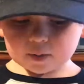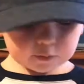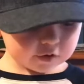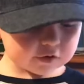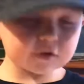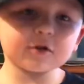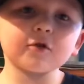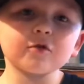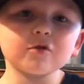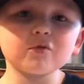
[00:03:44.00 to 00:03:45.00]
I'm going to
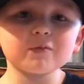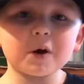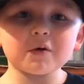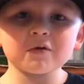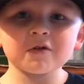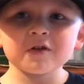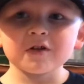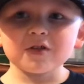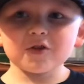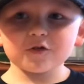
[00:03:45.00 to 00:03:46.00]
tell you about
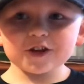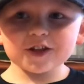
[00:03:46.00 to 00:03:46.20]
their